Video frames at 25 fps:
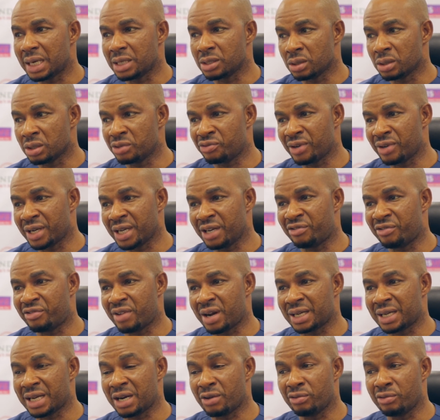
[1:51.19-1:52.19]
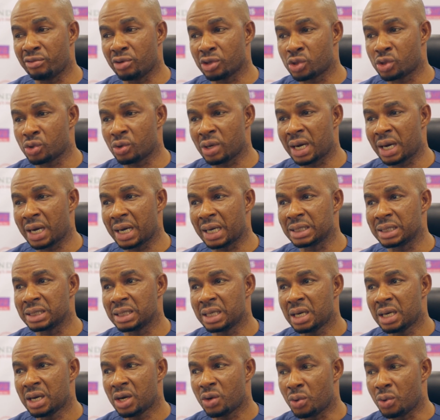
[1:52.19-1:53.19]
Don't forget the fact that we also
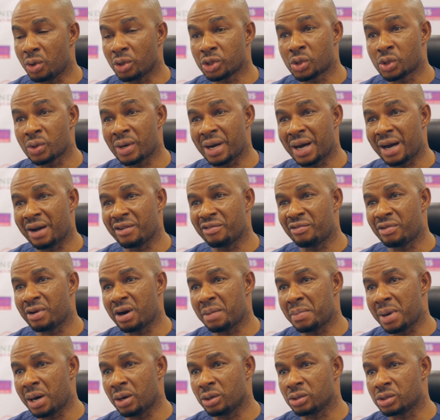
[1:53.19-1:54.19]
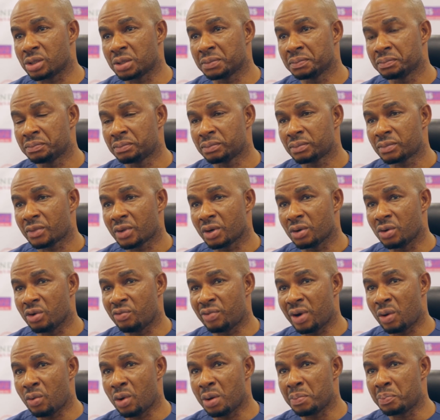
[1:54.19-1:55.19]
have about
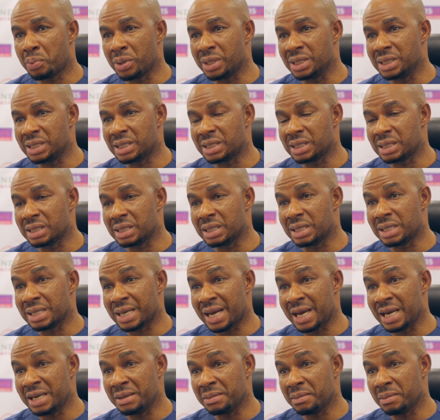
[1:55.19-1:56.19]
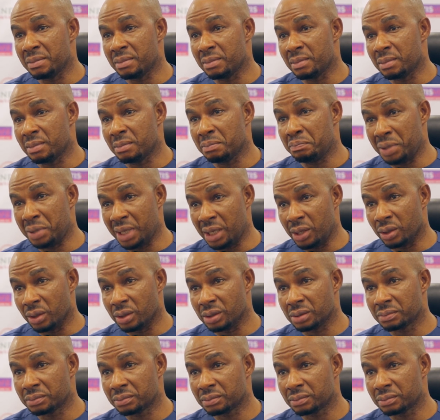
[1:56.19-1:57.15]
over $1.9 billion